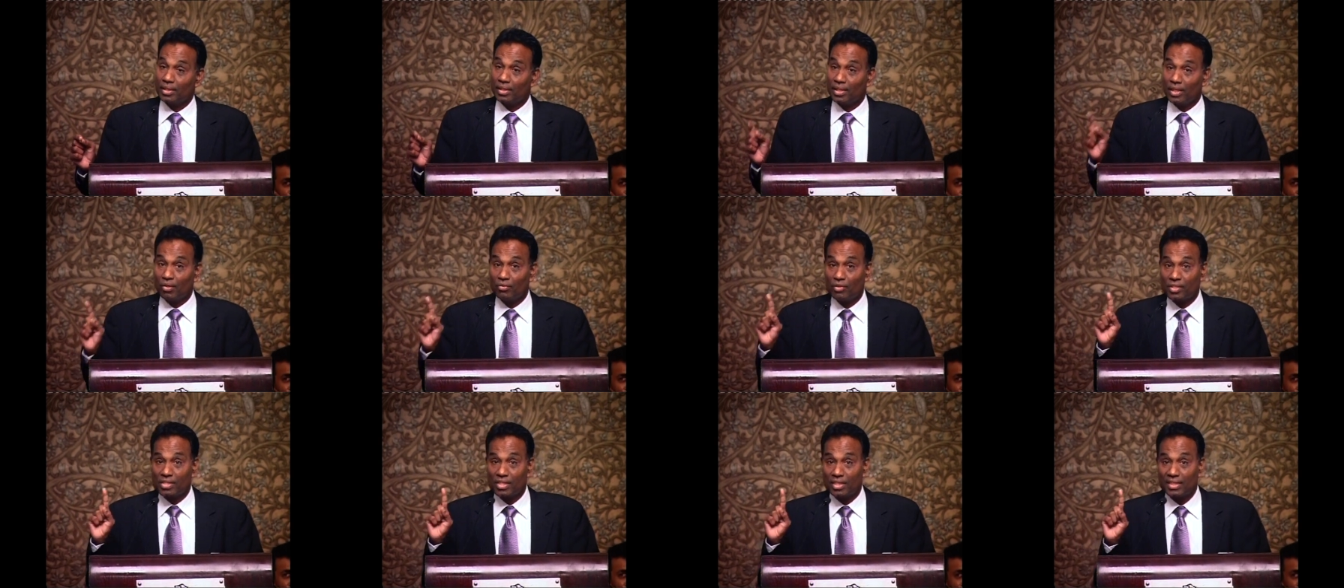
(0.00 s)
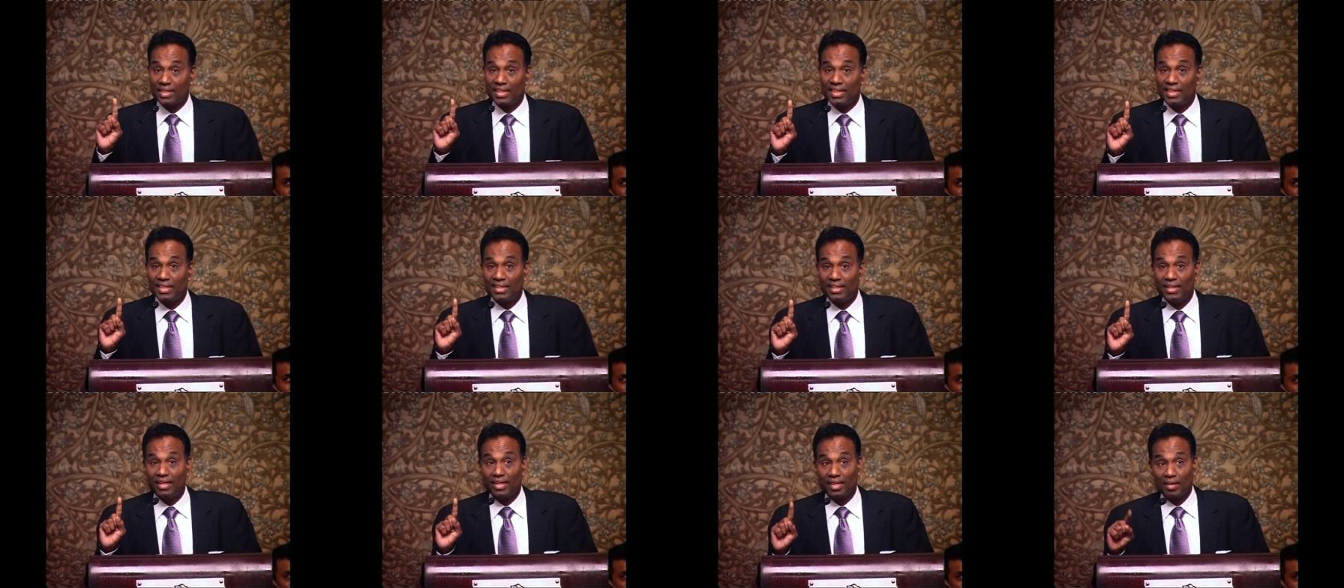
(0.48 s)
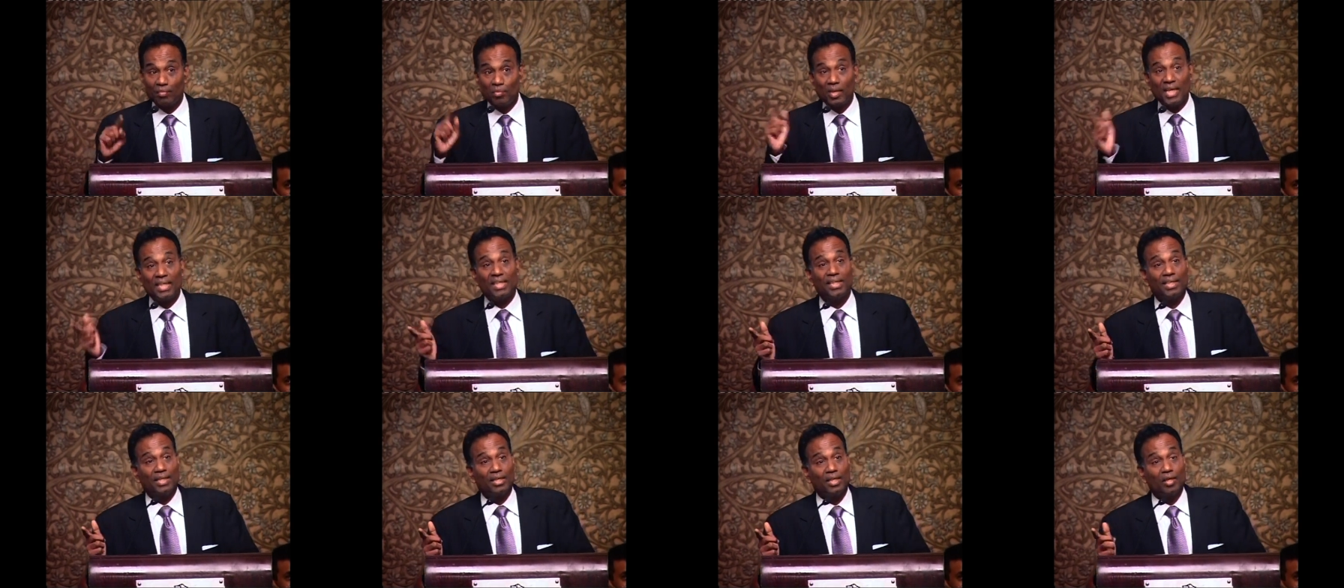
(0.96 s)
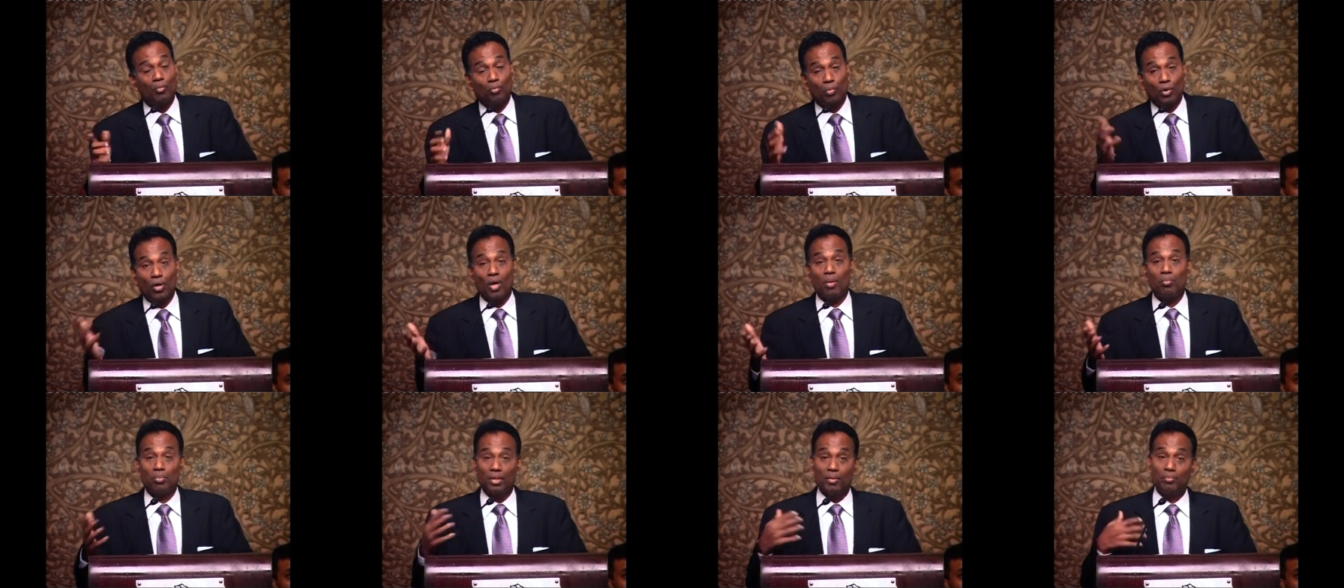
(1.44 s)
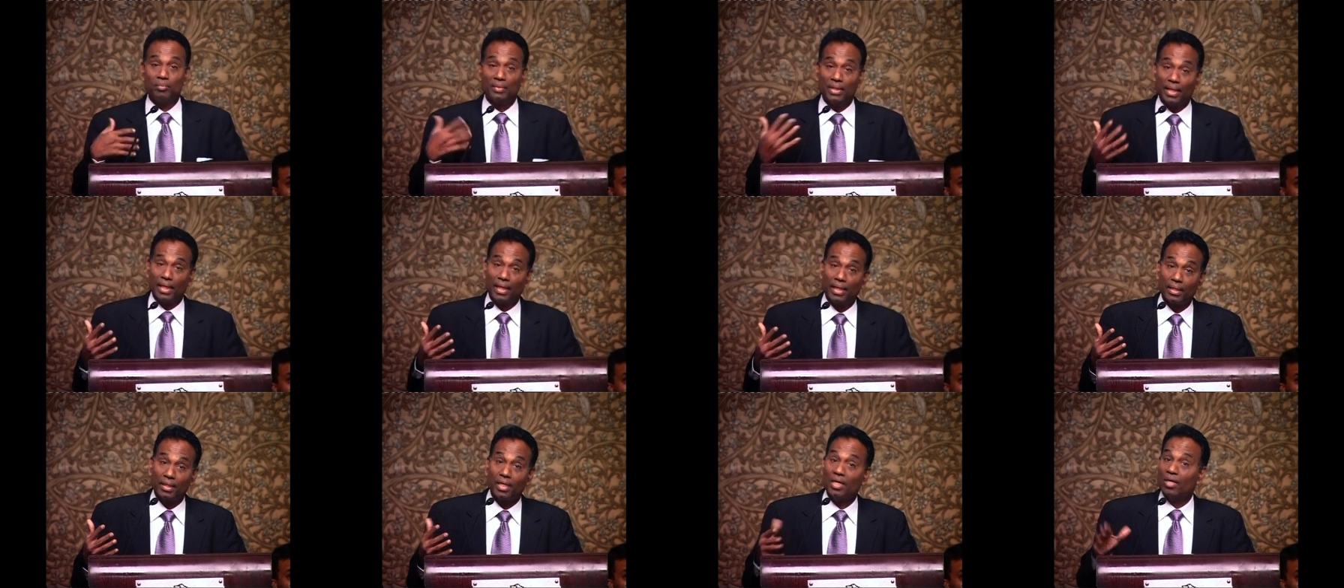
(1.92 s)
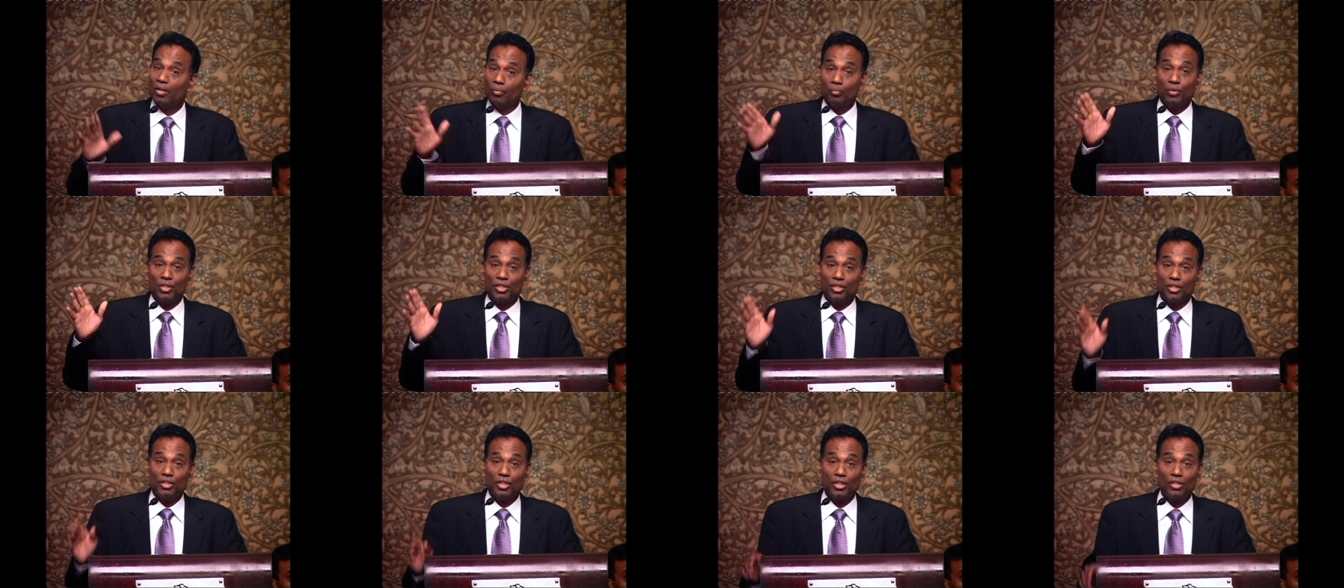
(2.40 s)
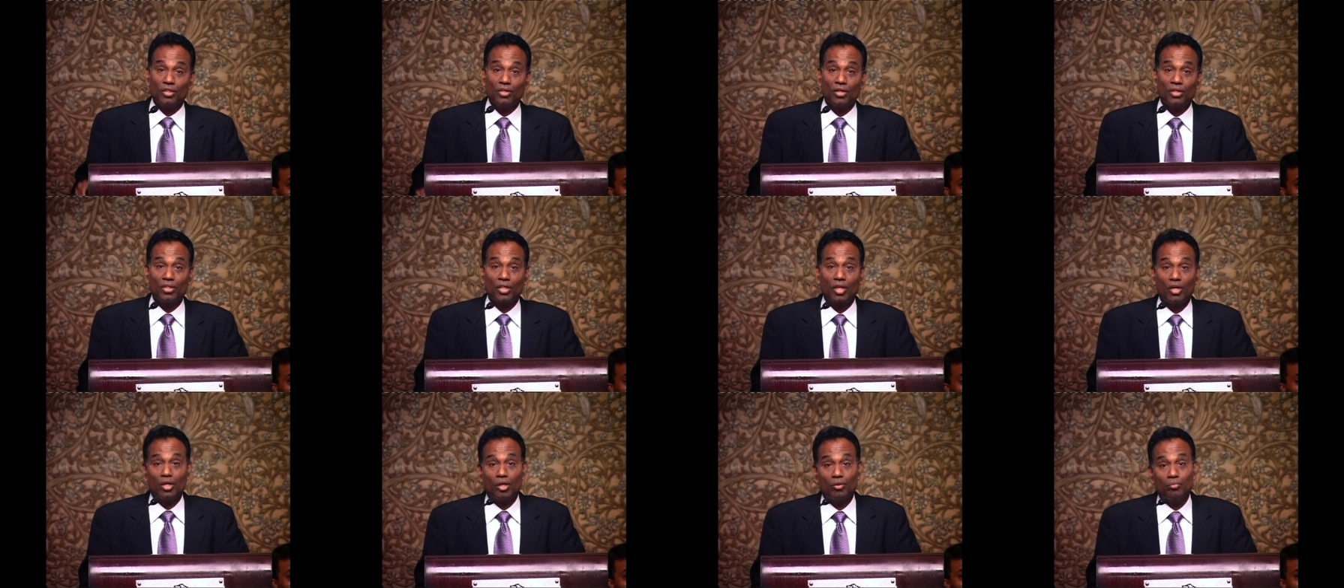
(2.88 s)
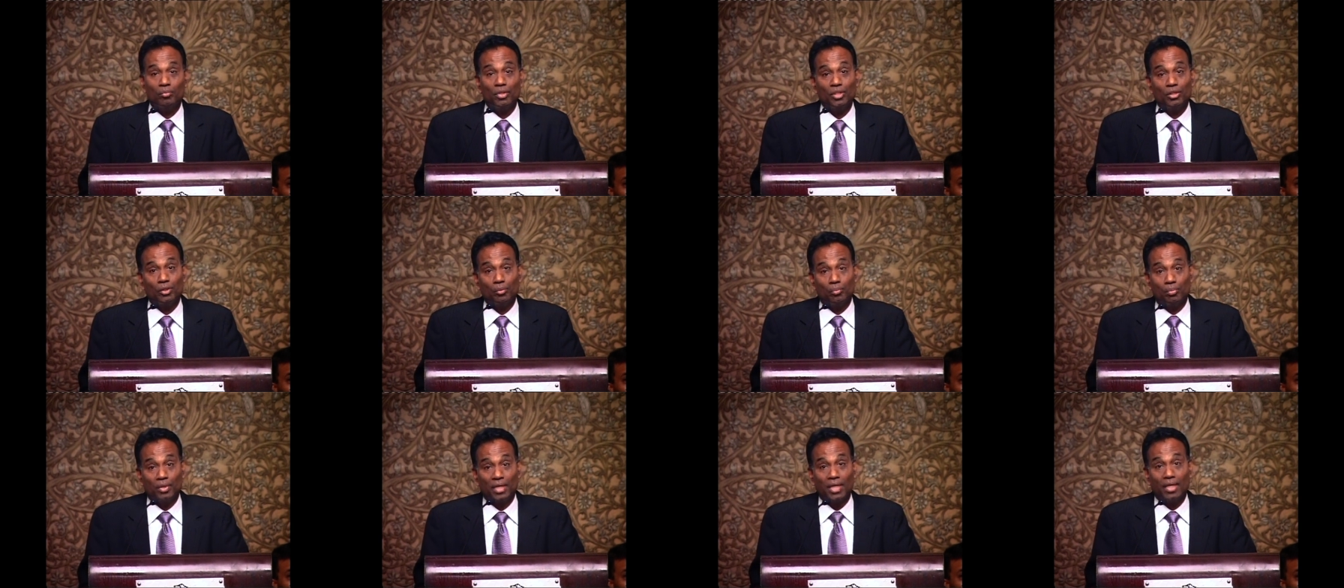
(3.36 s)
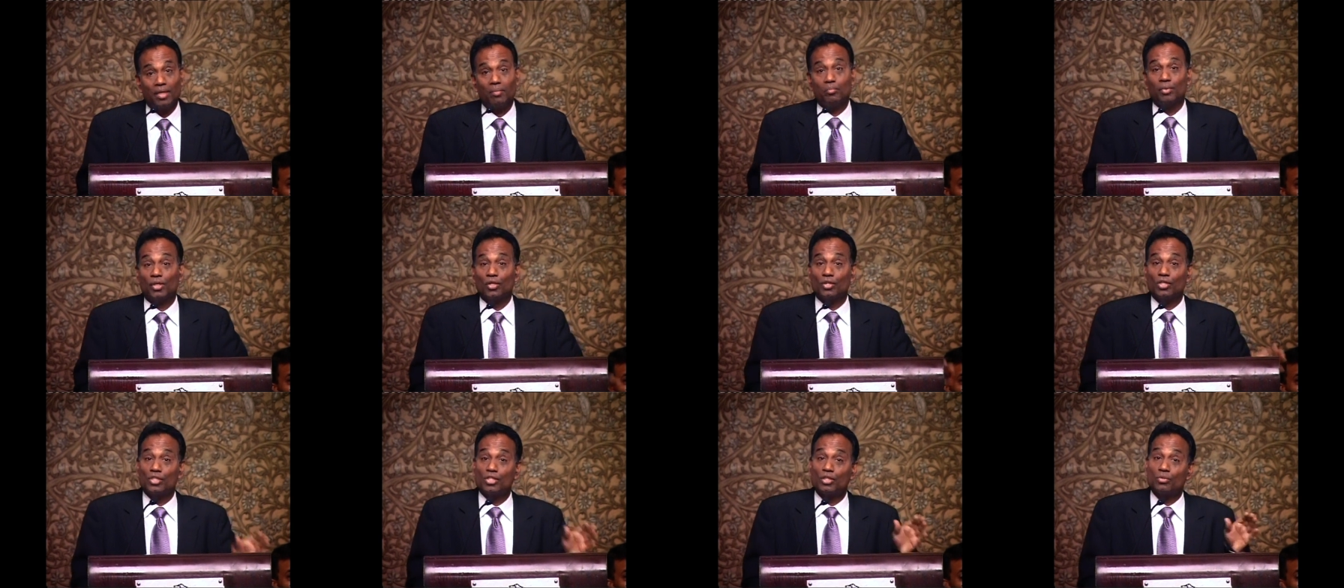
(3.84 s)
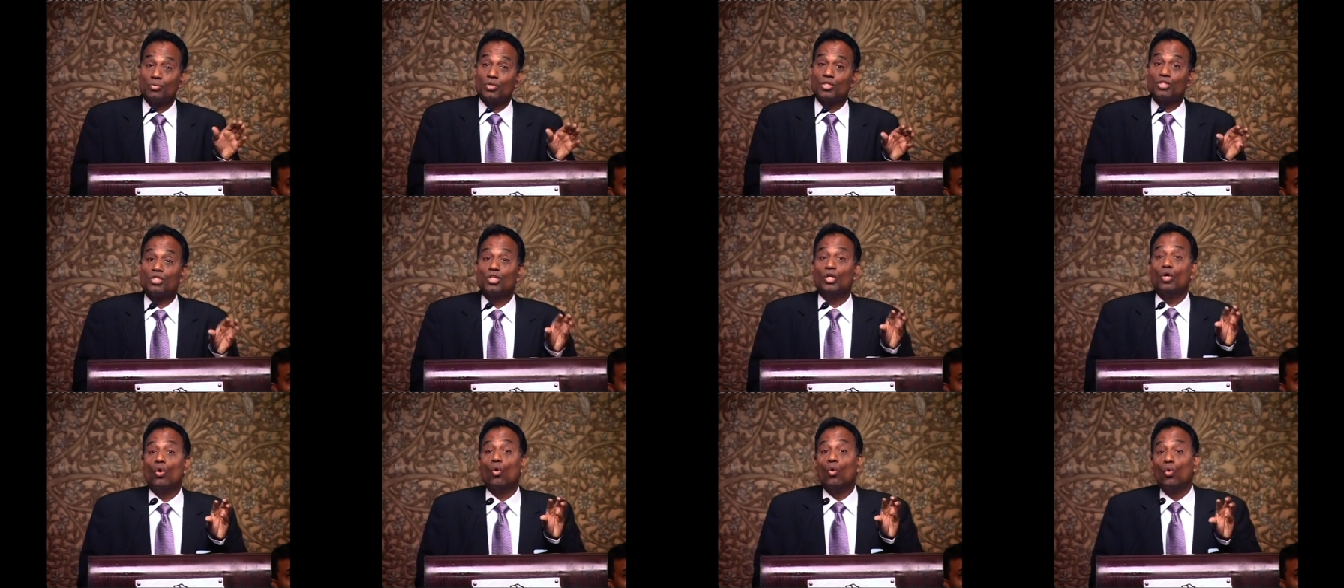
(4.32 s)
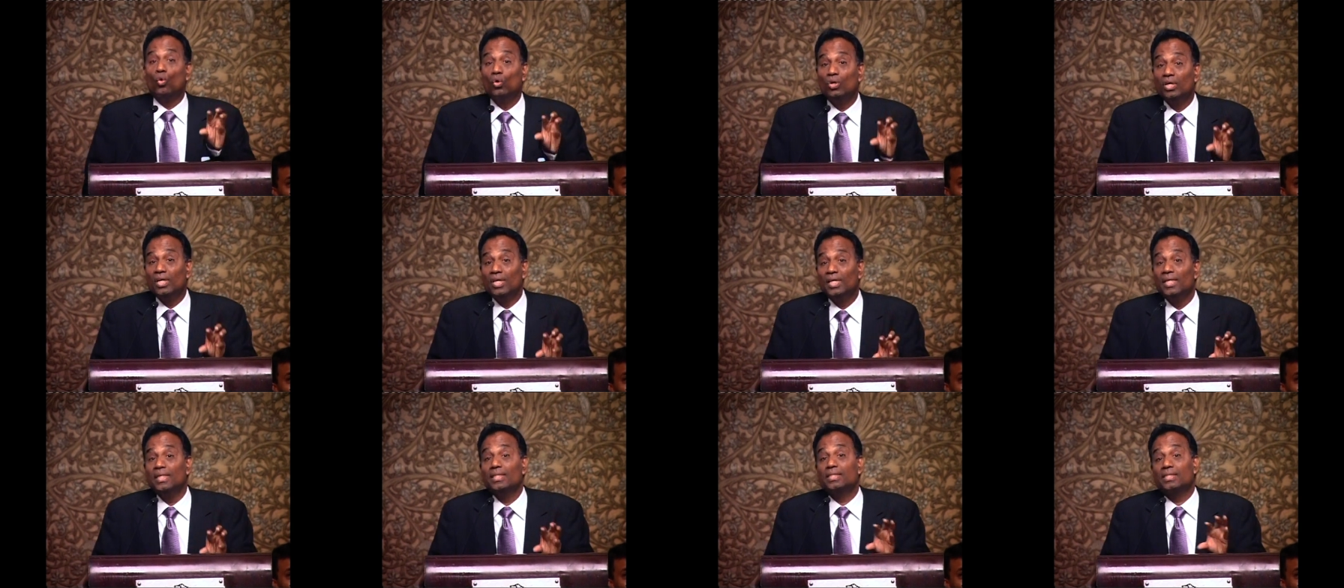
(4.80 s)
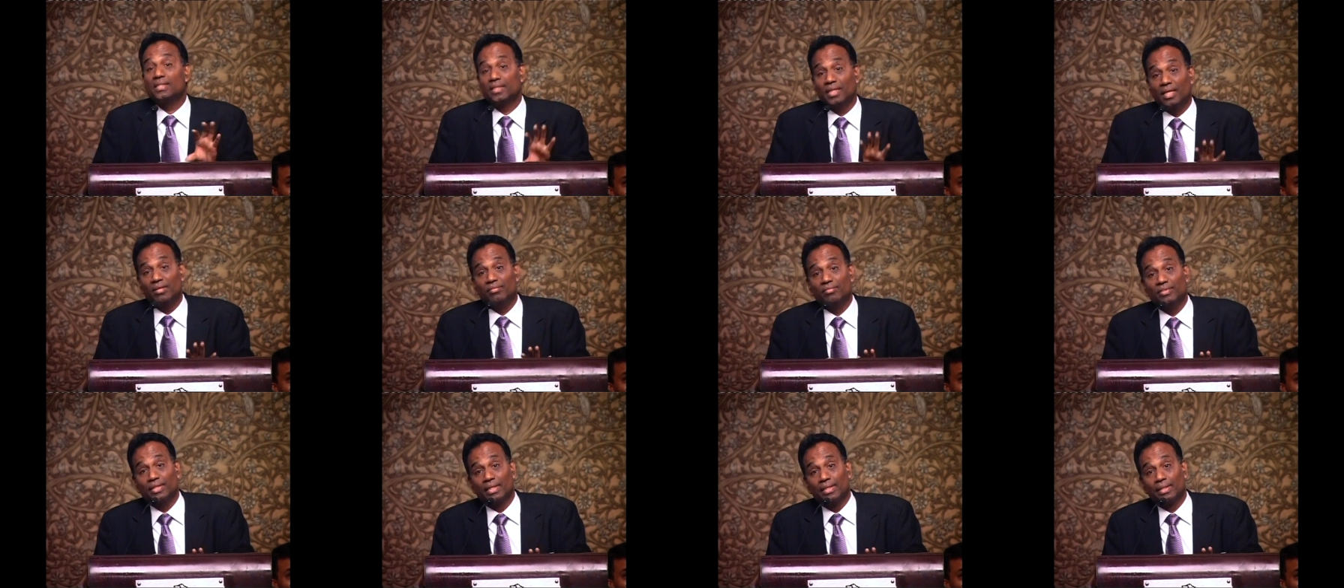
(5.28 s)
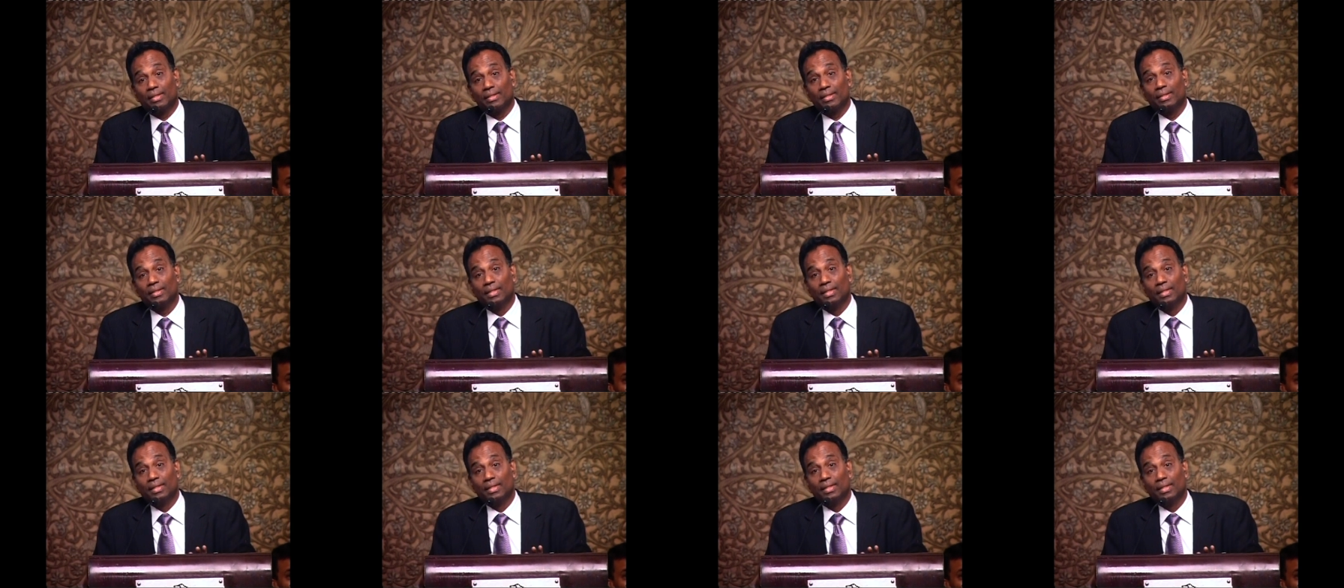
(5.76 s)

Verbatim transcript: There was a grammatical problem there which did not allow me to pray because it was the only savior.